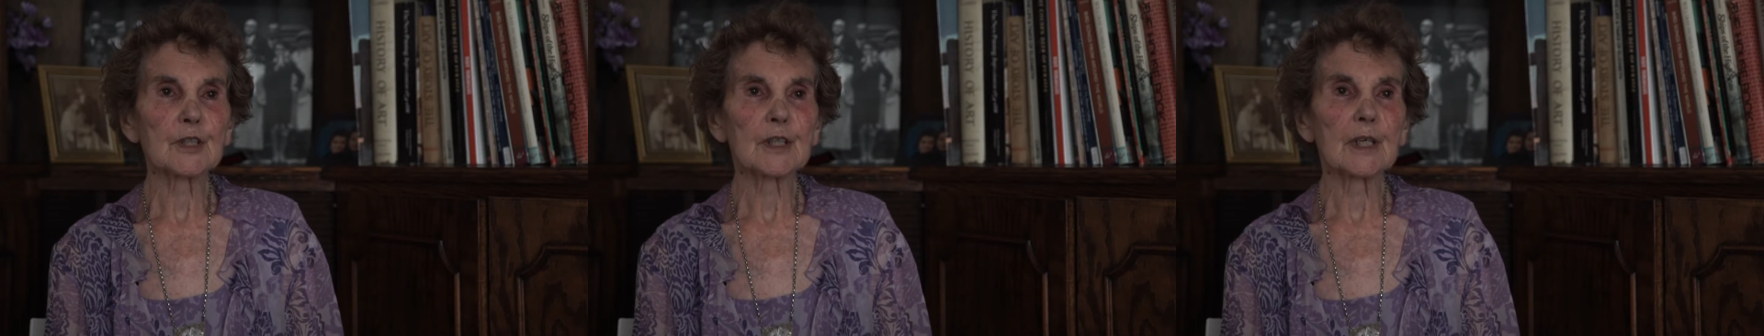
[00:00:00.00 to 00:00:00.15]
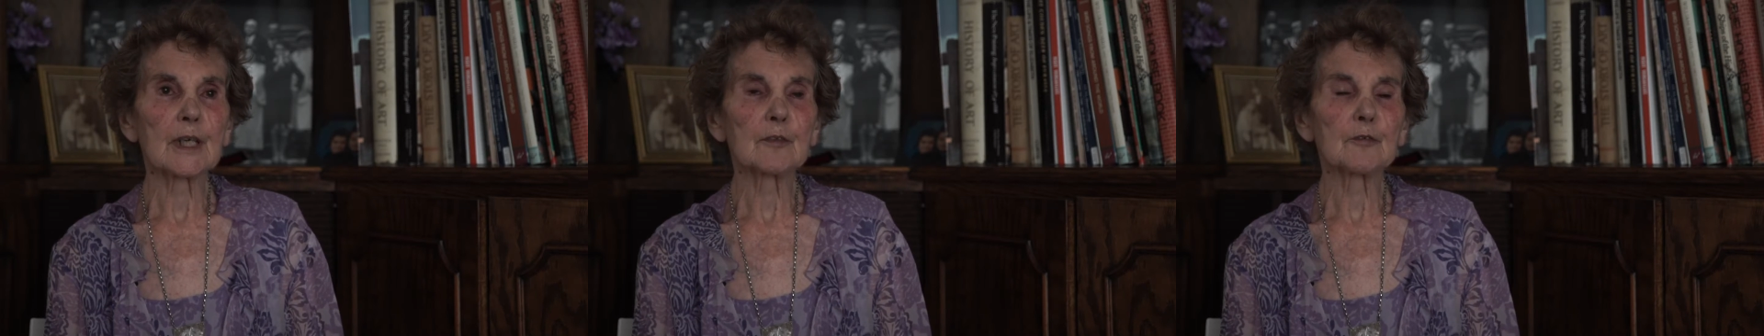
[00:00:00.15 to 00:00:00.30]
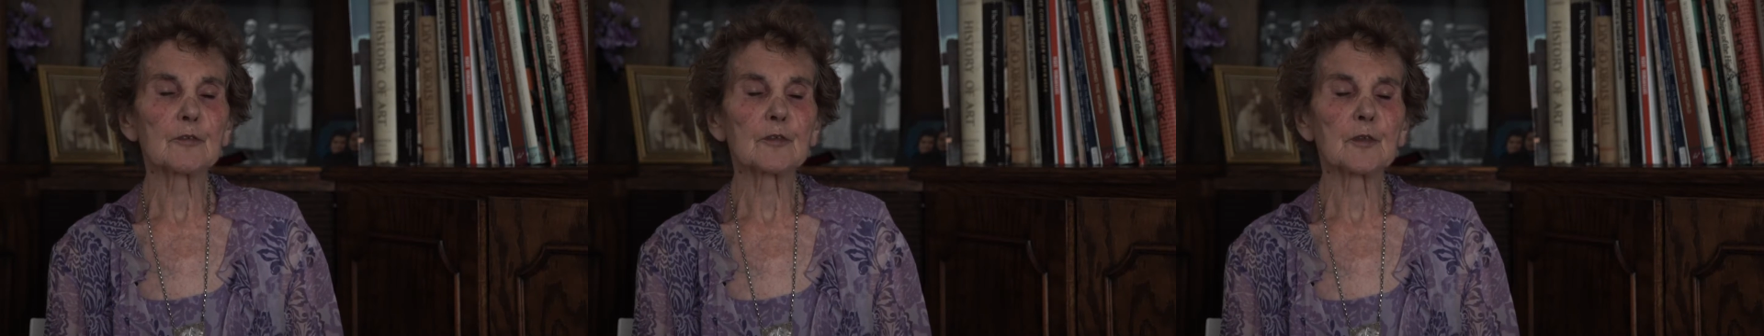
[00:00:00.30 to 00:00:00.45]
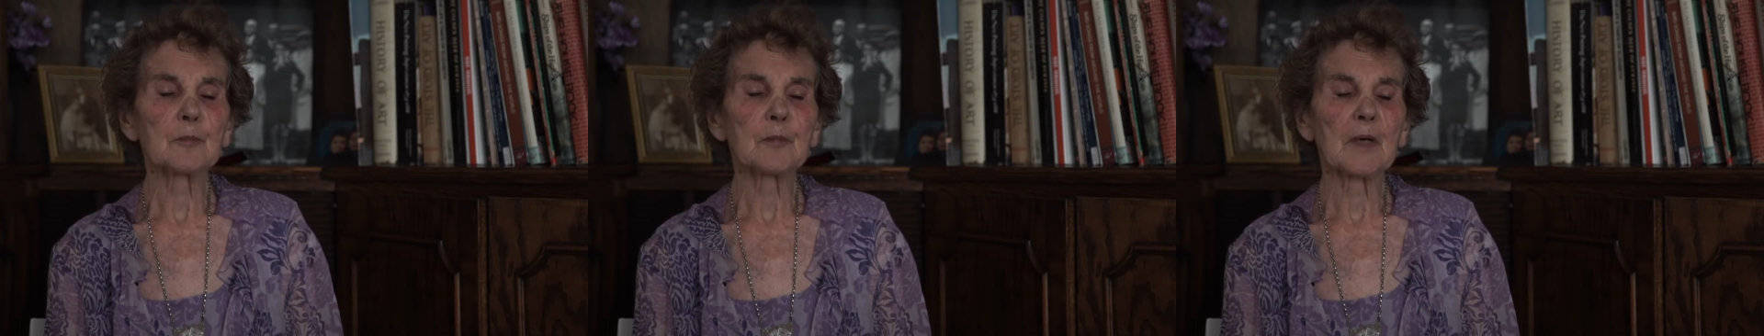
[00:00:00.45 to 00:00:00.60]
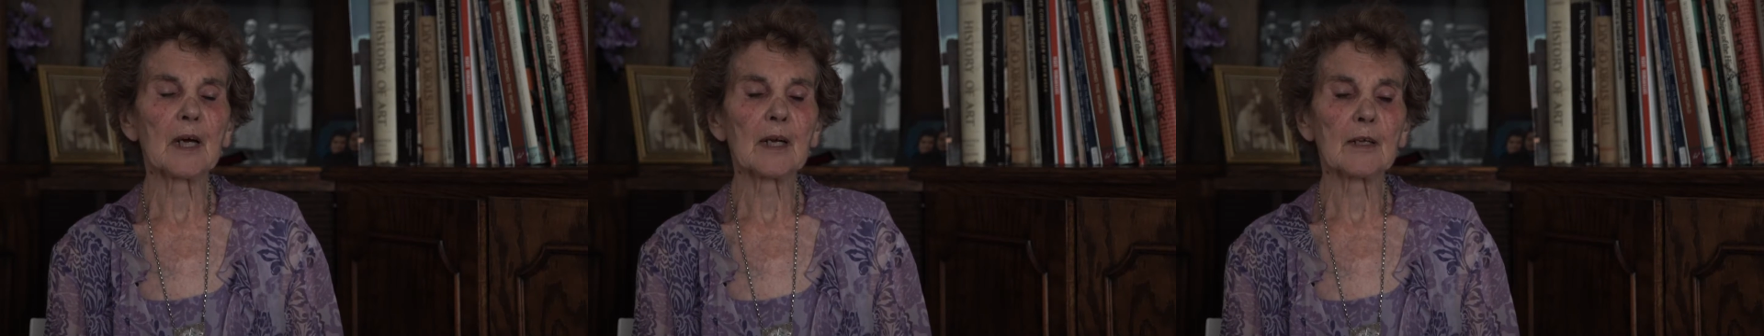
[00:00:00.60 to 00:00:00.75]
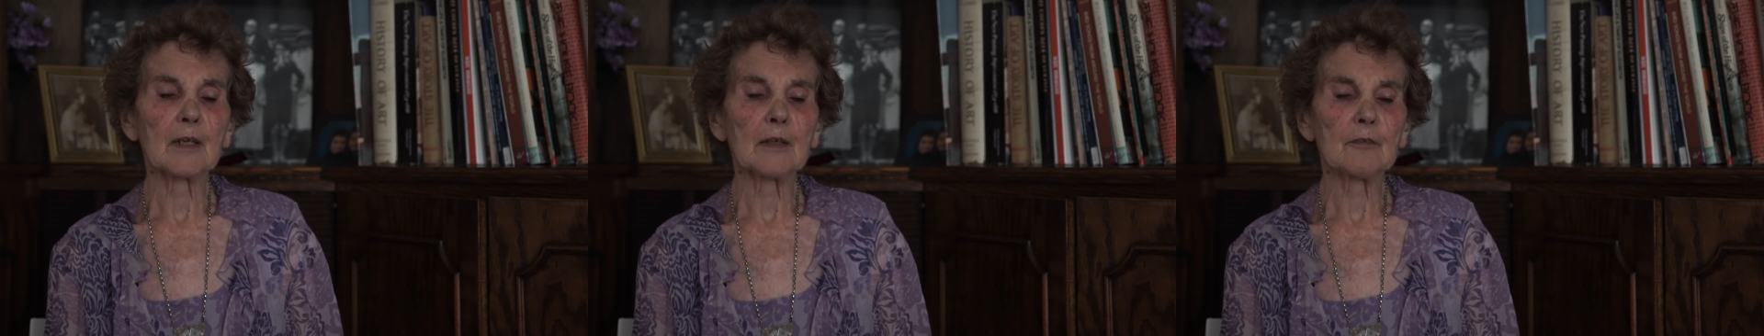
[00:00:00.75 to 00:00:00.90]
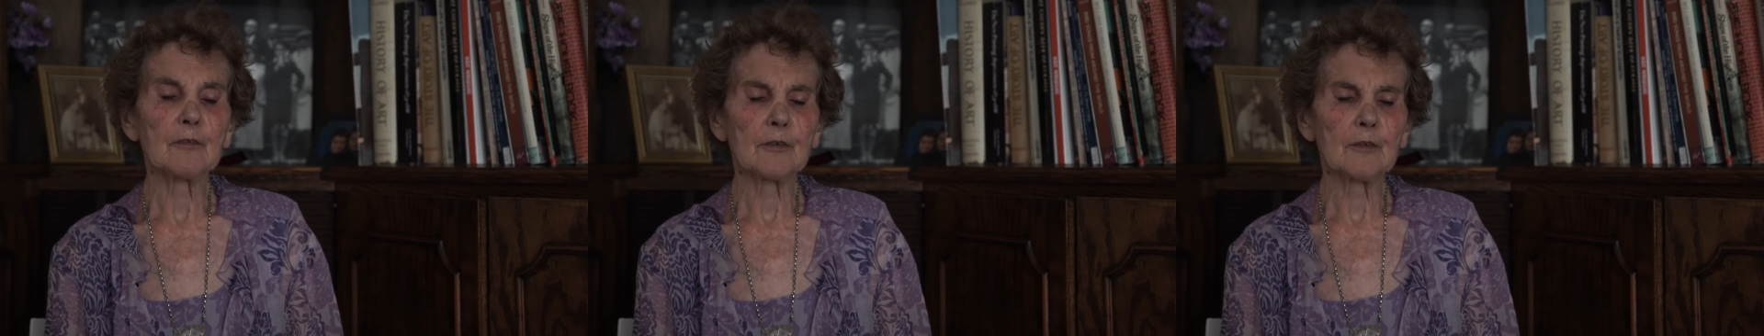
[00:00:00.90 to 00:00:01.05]
get from
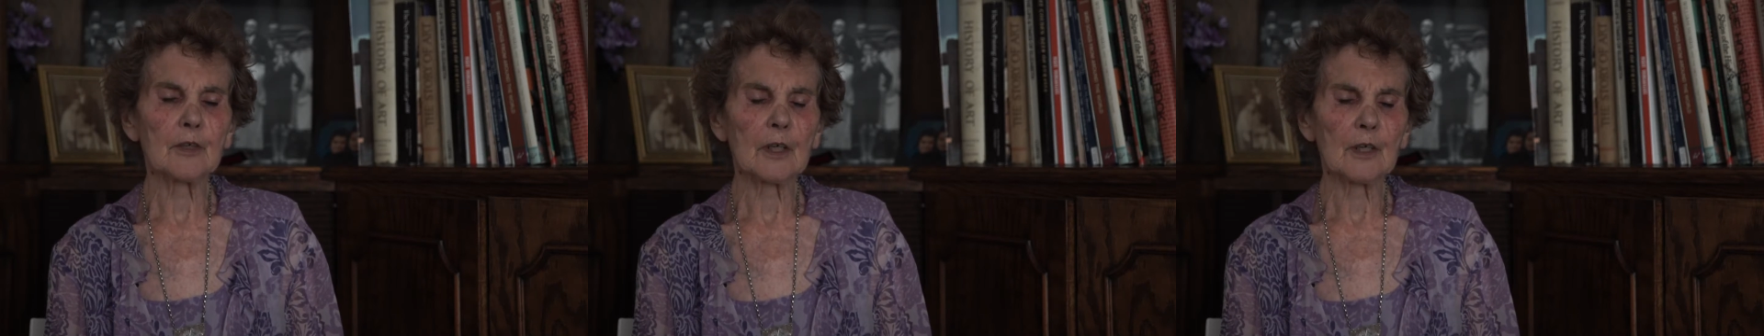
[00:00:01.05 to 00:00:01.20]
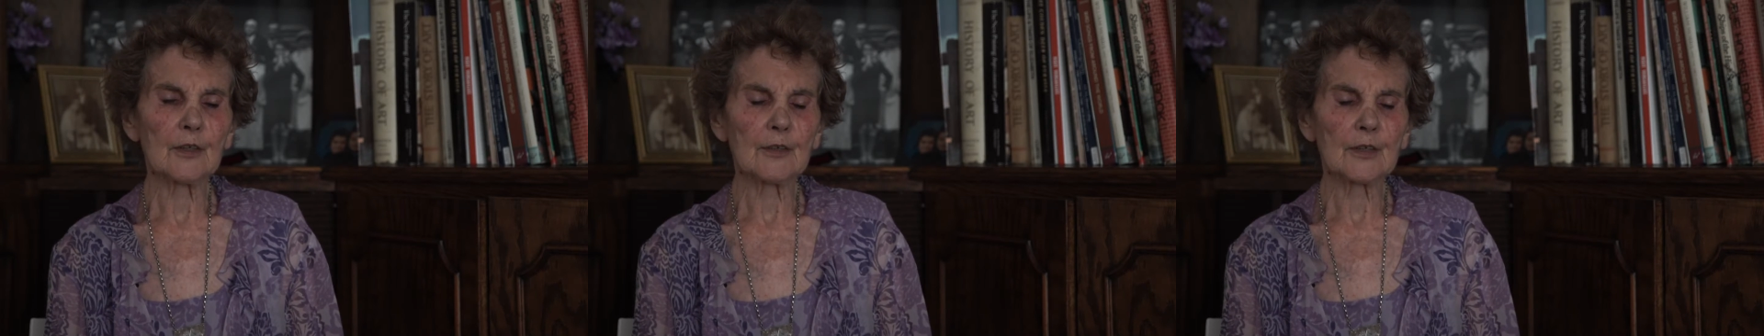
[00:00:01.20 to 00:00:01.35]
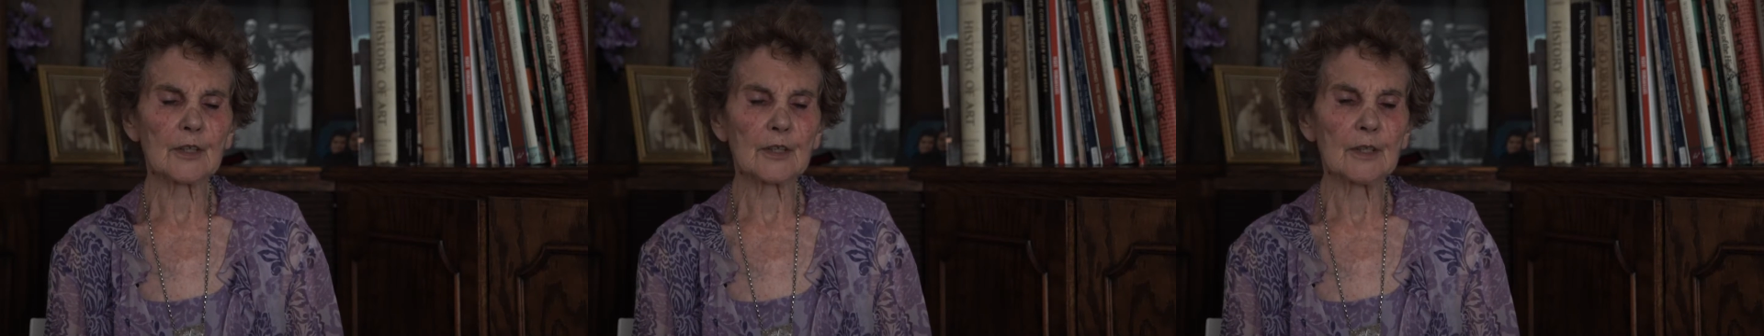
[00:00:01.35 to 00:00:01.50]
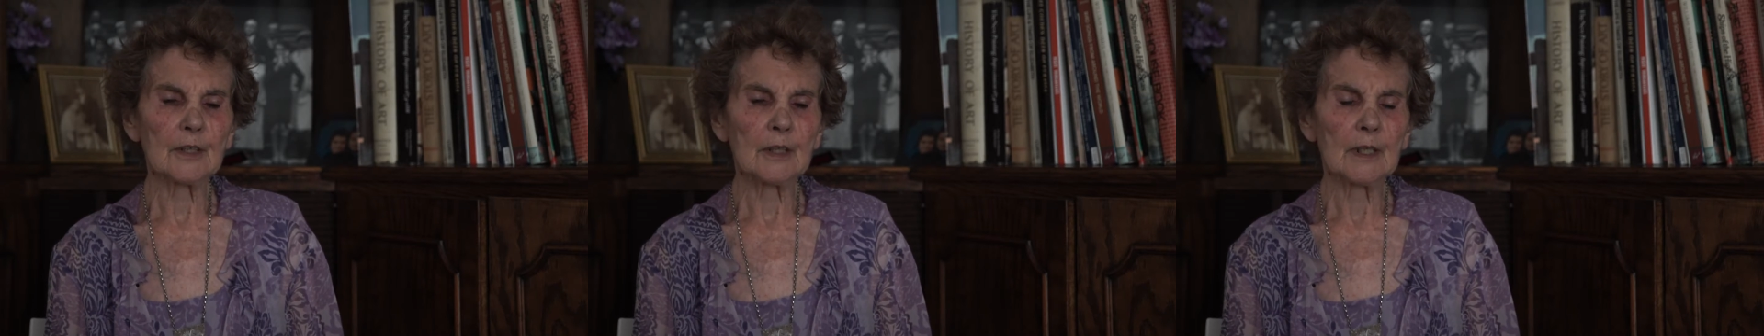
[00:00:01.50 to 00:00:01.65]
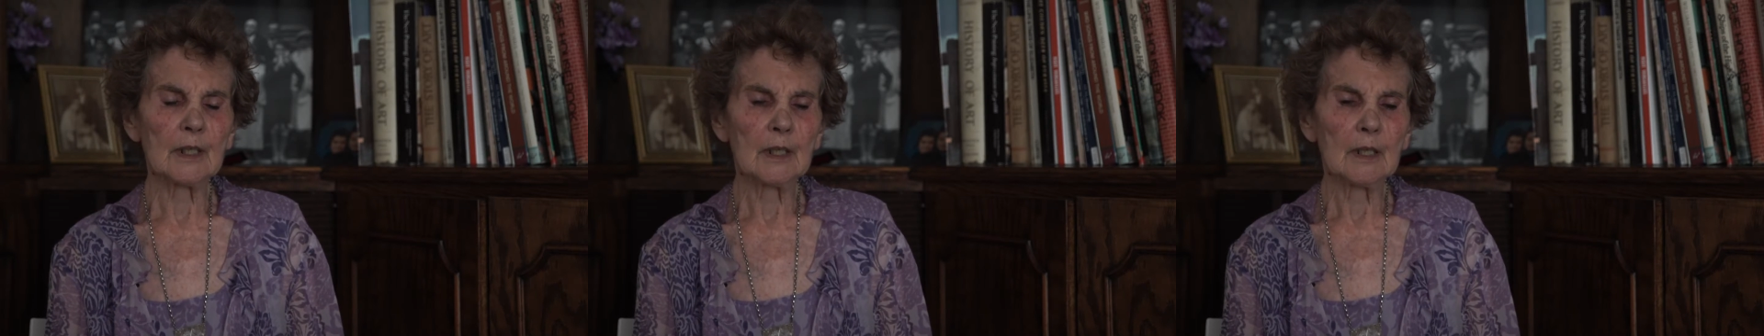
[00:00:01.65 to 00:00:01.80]
my father.